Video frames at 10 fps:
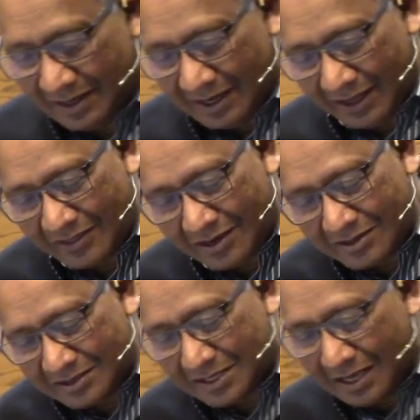And there
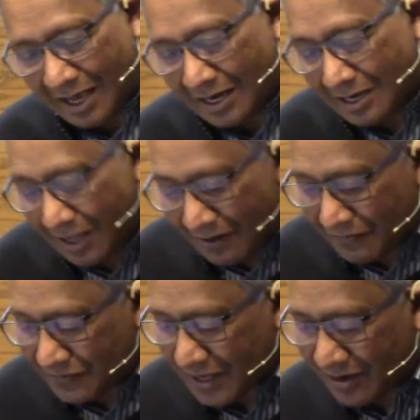is a
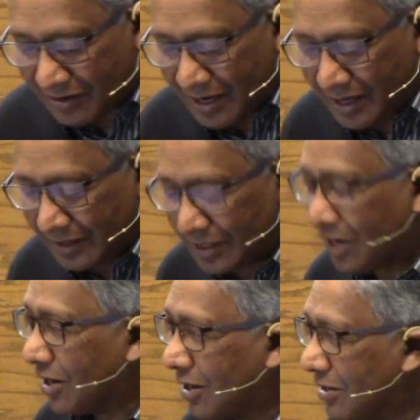love there in the
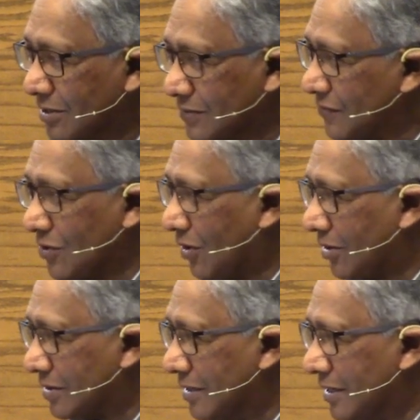heart of
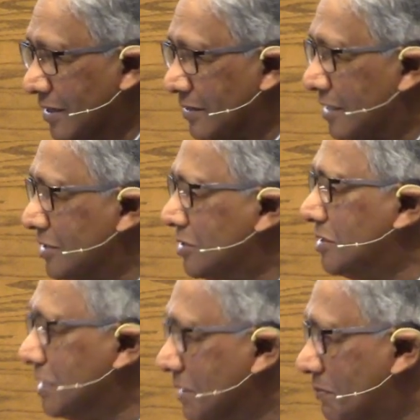God that is
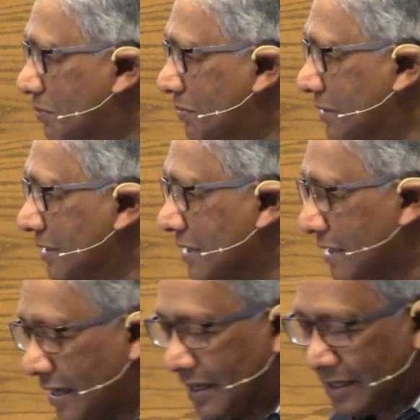deep
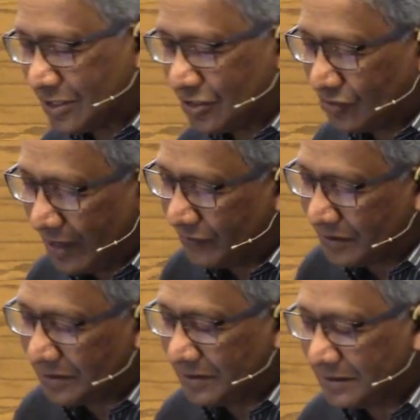and
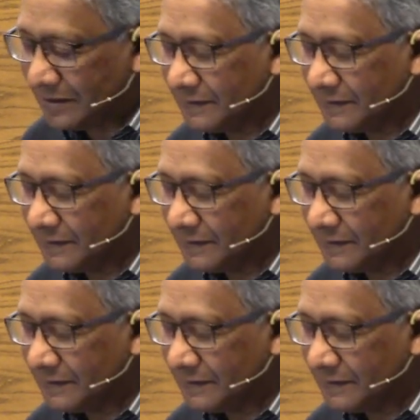extravagant.